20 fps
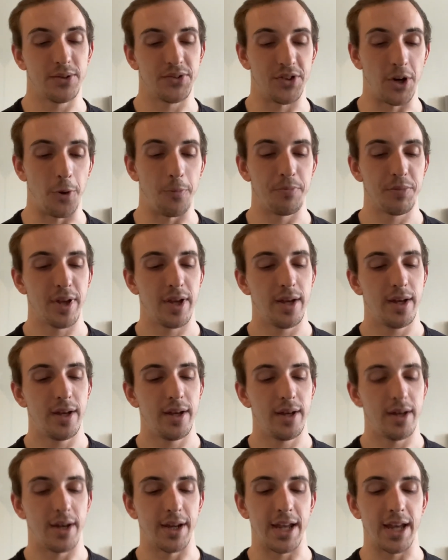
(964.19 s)
So,
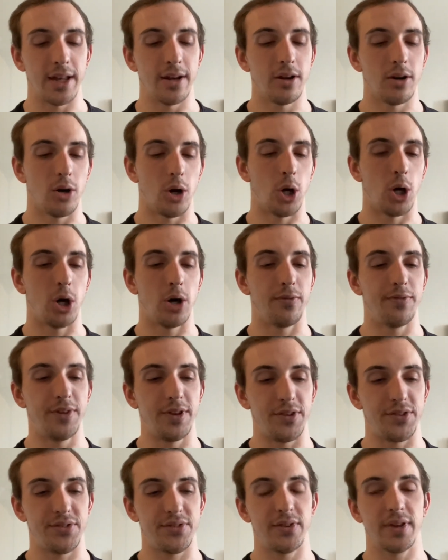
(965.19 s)
again, all of
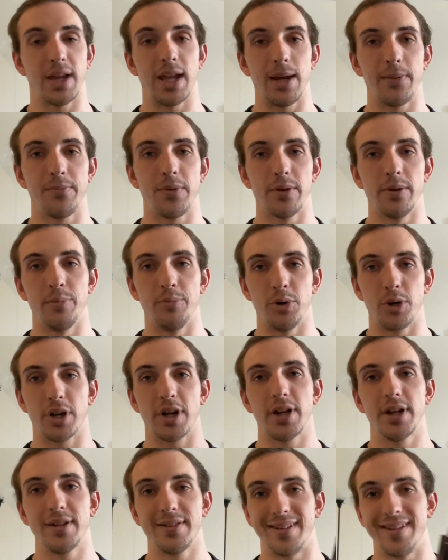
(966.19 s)
this came from the
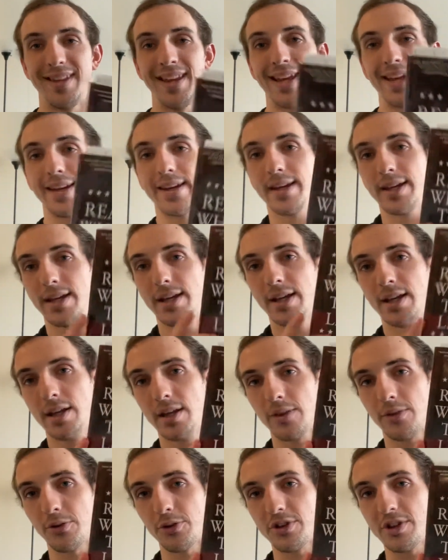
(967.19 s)
book today,
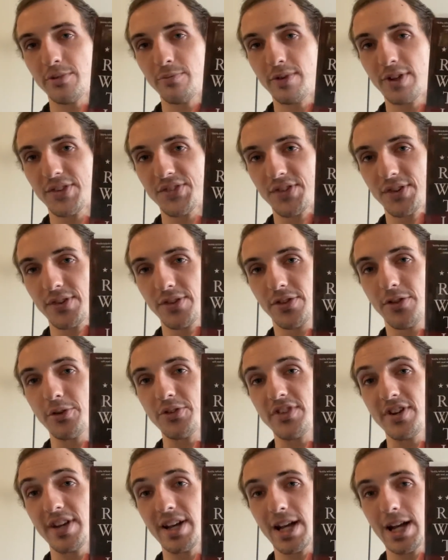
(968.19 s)
13 and
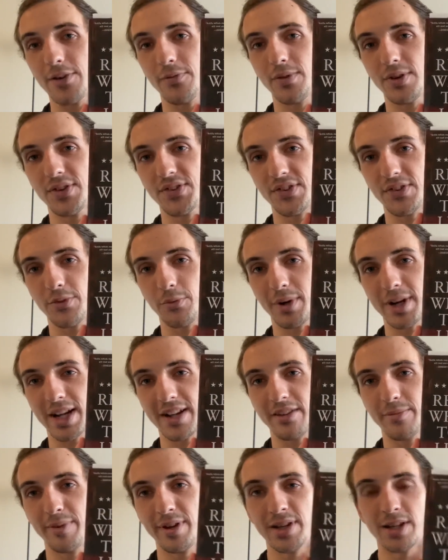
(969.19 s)
a half reasons why
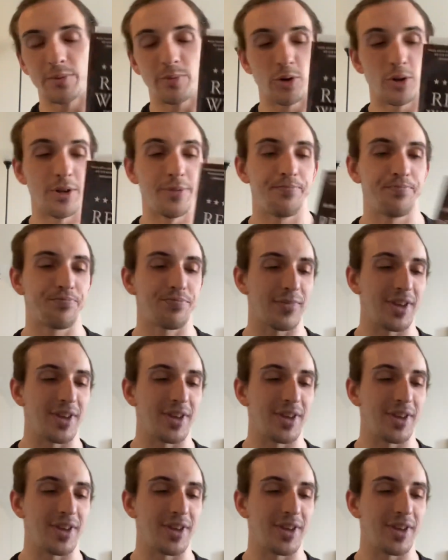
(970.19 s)
not to be a liberal.